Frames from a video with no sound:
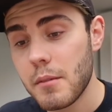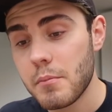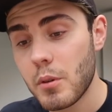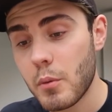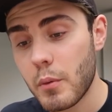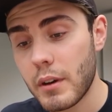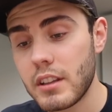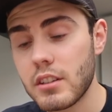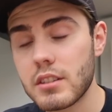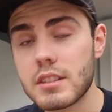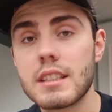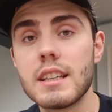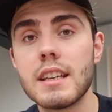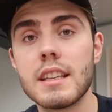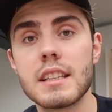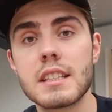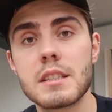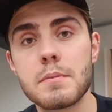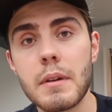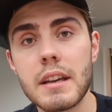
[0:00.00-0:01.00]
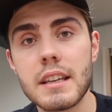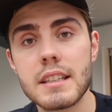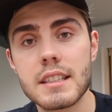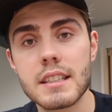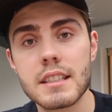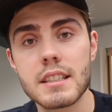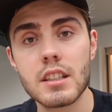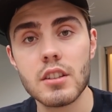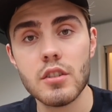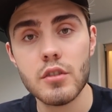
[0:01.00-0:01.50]
But when you're seeing the
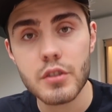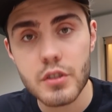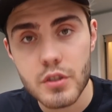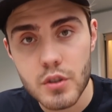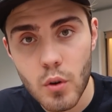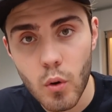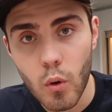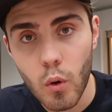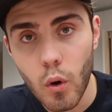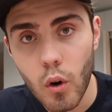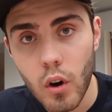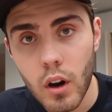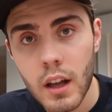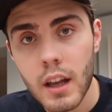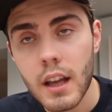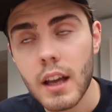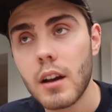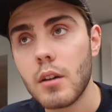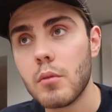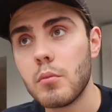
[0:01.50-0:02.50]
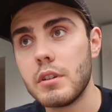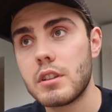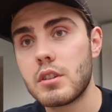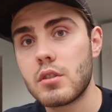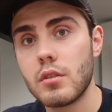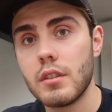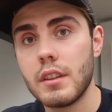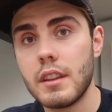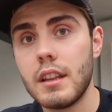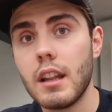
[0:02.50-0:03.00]
spaces that you saw,
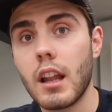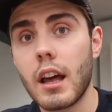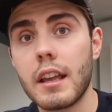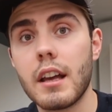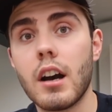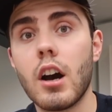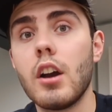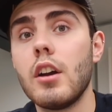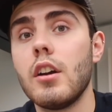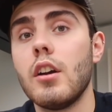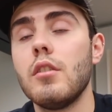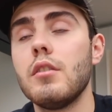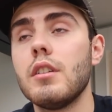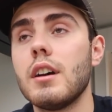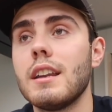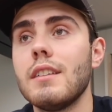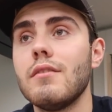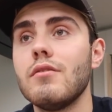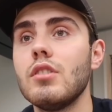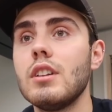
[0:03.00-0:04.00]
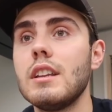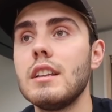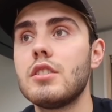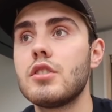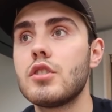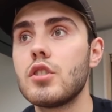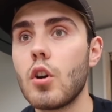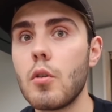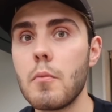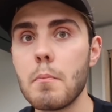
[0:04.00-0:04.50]
which like I didn't really
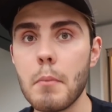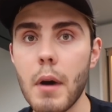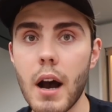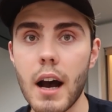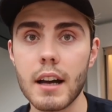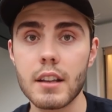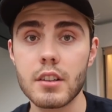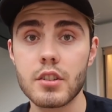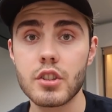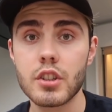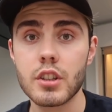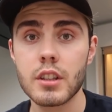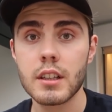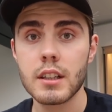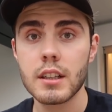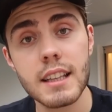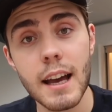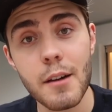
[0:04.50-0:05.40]
show much.